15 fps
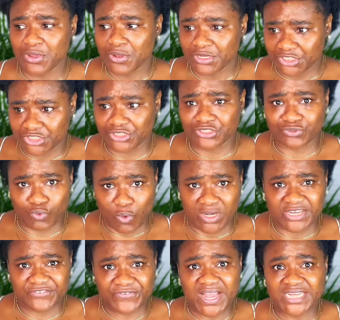She is
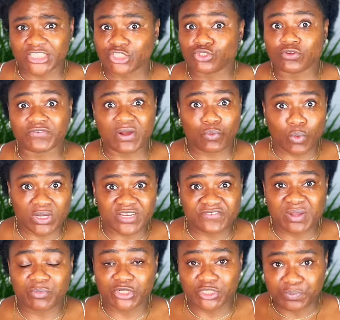qualified. She's
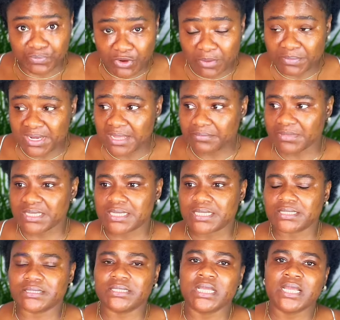overqualified. But the problem
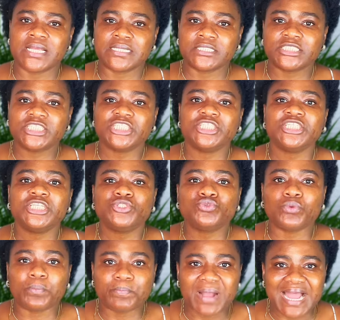is she needs
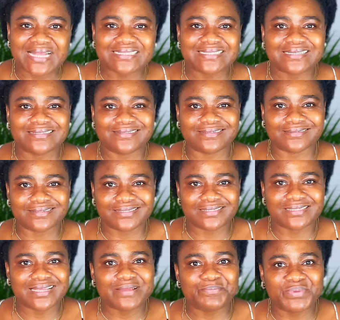to pass this
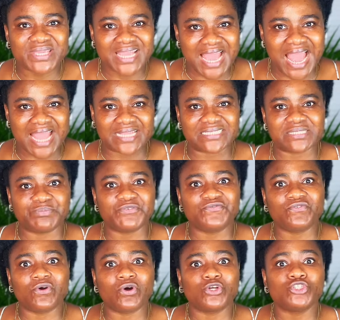B1s
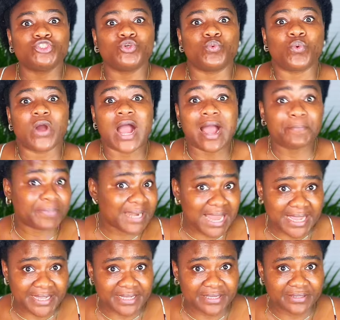before she will apply.
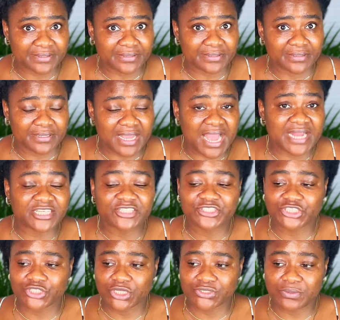And if she
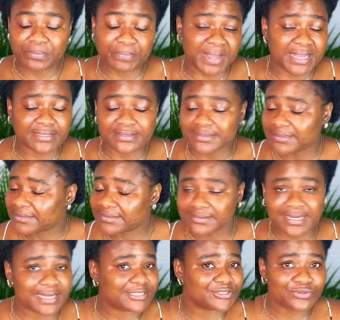doesn't pass,
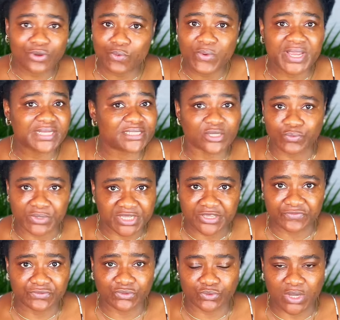there is no way they will
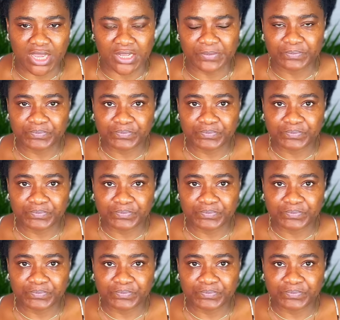give to her.